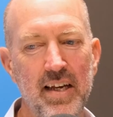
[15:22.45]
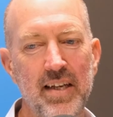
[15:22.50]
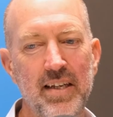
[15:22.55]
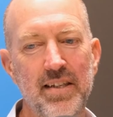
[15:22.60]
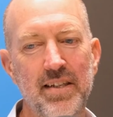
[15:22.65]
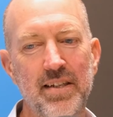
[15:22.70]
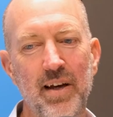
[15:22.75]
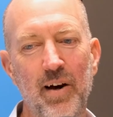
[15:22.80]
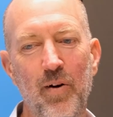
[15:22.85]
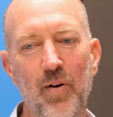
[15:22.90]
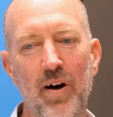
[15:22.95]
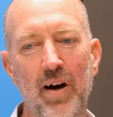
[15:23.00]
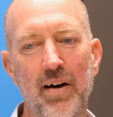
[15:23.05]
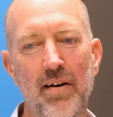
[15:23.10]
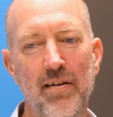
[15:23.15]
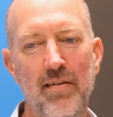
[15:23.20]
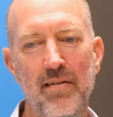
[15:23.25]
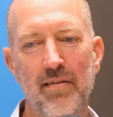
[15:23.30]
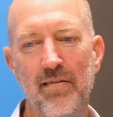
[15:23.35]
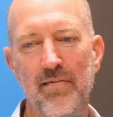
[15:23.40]
So,
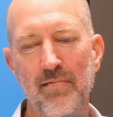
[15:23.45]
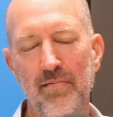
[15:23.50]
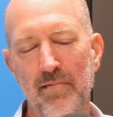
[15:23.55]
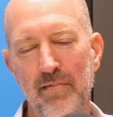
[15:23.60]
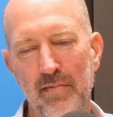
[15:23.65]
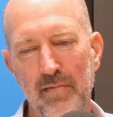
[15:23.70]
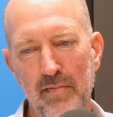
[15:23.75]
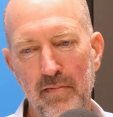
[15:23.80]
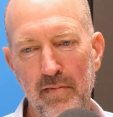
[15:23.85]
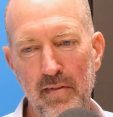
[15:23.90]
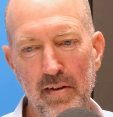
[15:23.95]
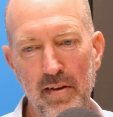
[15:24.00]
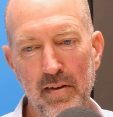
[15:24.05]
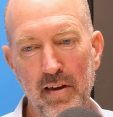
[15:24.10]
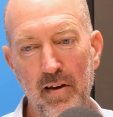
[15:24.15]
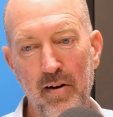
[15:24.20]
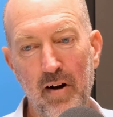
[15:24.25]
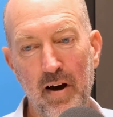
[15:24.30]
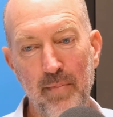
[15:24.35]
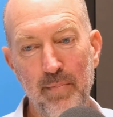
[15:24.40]

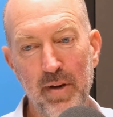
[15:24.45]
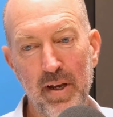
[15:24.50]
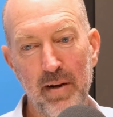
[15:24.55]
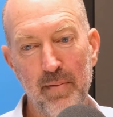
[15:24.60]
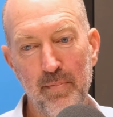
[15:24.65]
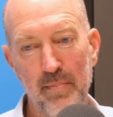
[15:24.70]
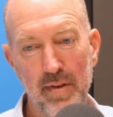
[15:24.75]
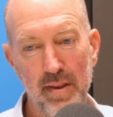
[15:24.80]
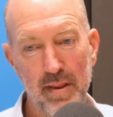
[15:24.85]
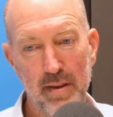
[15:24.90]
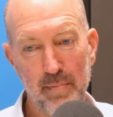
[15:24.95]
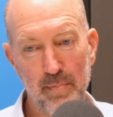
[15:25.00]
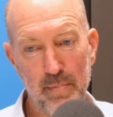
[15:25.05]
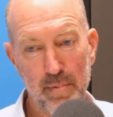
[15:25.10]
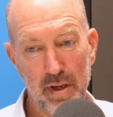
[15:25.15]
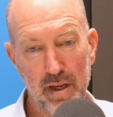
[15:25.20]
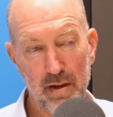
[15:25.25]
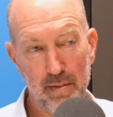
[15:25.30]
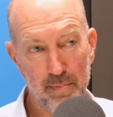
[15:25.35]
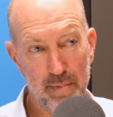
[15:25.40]
you know, I've been in the
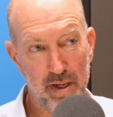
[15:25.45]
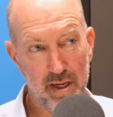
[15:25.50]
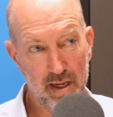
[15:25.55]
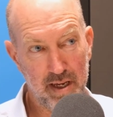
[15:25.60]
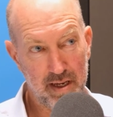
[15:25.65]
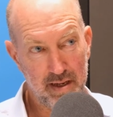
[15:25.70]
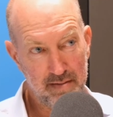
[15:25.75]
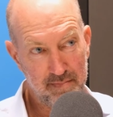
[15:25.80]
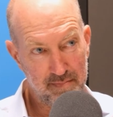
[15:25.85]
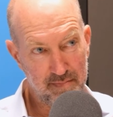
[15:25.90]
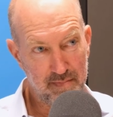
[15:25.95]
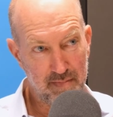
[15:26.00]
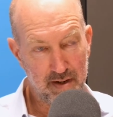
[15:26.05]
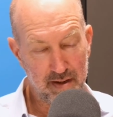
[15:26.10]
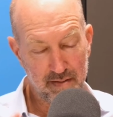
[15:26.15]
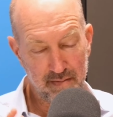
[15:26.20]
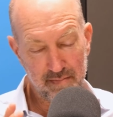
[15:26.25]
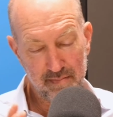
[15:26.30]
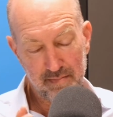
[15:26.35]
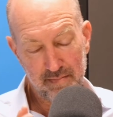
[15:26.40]
B2B,
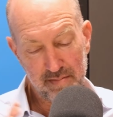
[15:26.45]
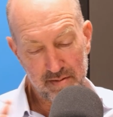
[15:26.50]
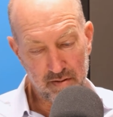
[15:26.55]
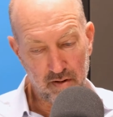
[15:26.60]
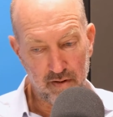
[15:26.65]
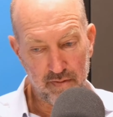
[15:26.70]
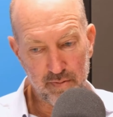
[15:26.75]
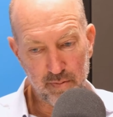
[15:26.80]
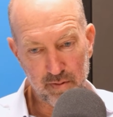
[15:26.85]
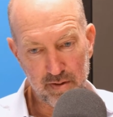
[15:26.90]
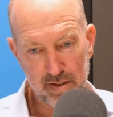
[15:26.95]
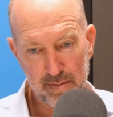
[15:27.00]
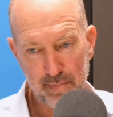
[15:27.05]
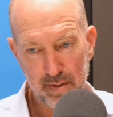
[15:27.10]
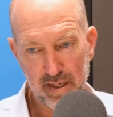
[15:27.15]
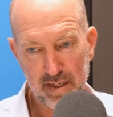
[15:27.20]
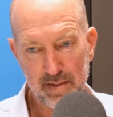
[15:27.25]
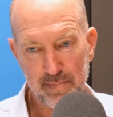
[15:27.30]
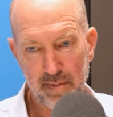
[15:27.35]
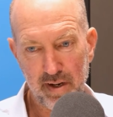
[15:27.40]
like, software
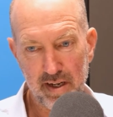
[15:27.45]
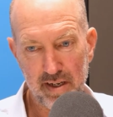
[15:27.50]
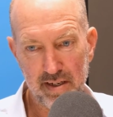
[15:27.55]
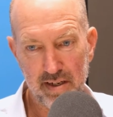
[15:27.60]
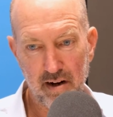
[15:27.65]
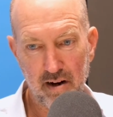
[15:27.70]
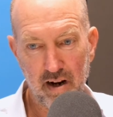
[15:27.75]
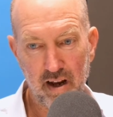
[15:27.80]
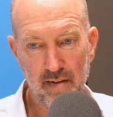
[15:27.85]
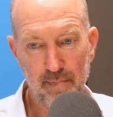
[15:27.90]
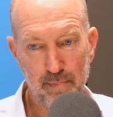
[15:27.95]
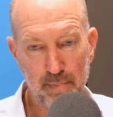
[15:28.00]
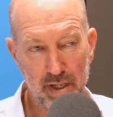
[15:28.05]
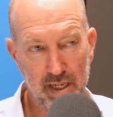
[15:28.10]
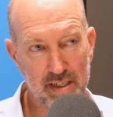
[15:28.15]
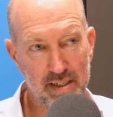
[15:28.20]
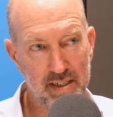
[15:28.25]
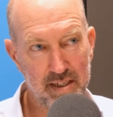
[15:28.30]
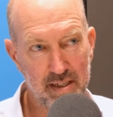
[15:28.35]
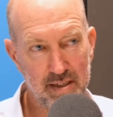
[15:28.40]
space my entire life,
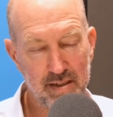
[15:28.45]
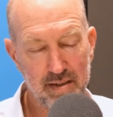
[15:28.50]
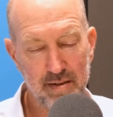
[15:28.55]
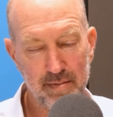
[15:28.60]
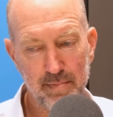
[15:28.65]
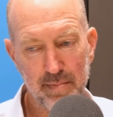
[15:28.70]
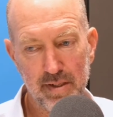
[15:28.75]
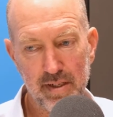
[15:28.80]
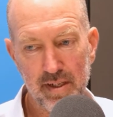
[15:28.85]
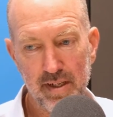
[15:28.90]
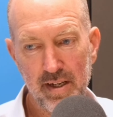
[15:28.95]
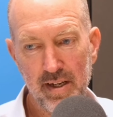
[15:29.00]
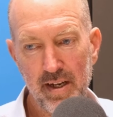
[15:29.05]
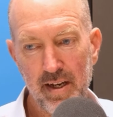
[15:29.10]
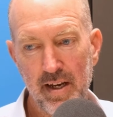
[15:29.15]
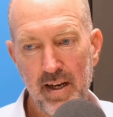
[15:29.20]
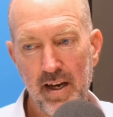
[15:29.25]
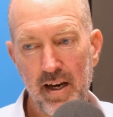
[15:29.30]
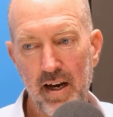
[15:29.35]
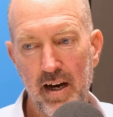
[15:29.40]
big systems.
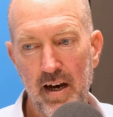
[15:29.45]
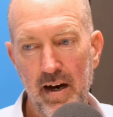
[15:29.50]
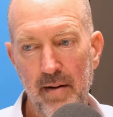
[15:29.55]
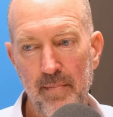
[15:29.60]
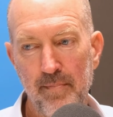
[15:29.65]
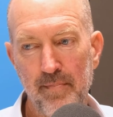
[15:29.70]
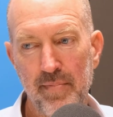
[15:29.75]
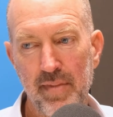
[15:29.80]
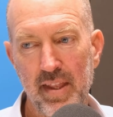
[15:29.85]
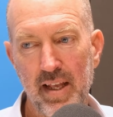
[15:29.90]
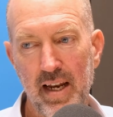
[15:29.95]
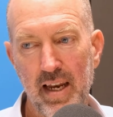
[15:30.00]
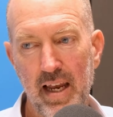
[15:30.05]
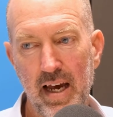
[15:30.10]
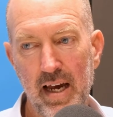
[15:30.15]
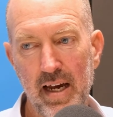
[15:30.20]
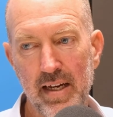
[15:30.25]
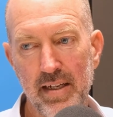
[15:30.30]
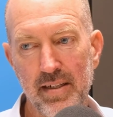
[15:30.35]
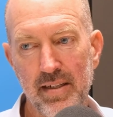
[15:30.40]
The
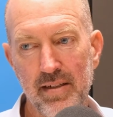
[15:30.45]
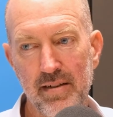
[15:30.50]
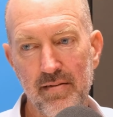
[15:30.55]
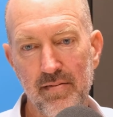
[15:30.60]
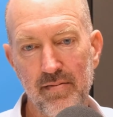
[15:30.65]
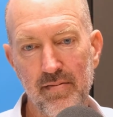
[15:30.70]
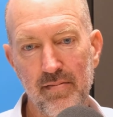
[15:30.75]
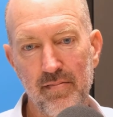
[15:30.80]
last